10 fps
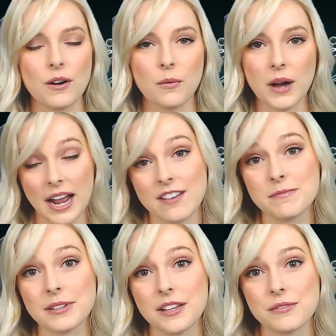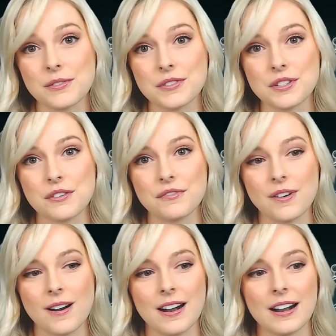what I've played through so
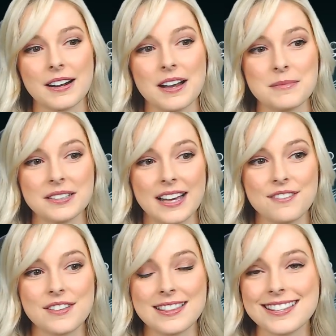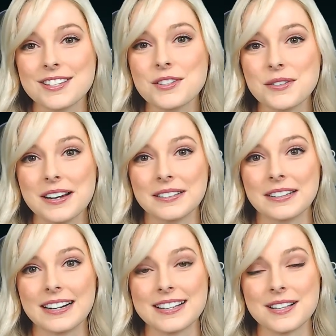far come to life in this
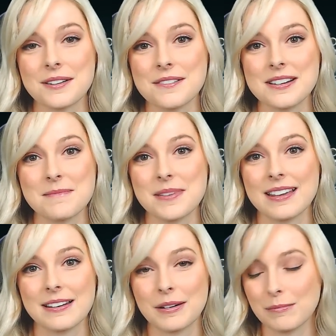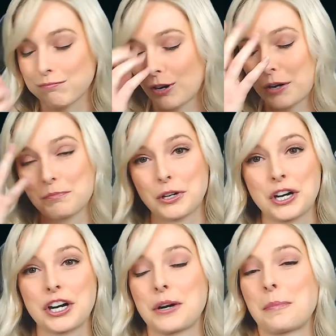trailer has already been
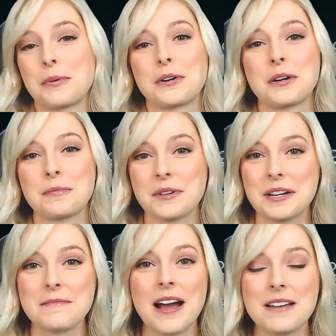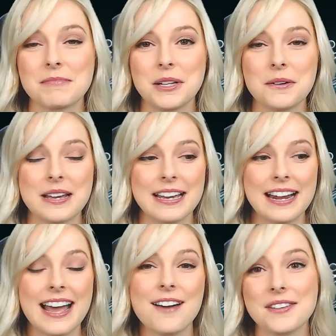pretty mind-blowing, and
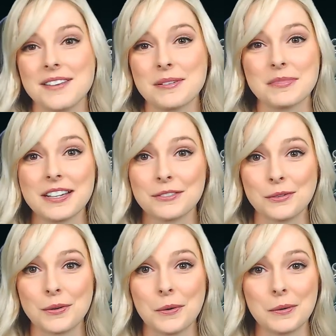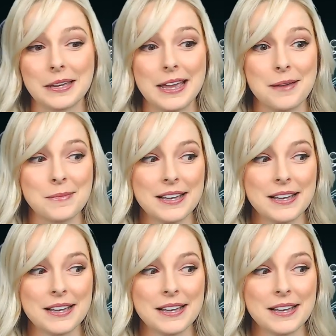I haven't even played through the whole game.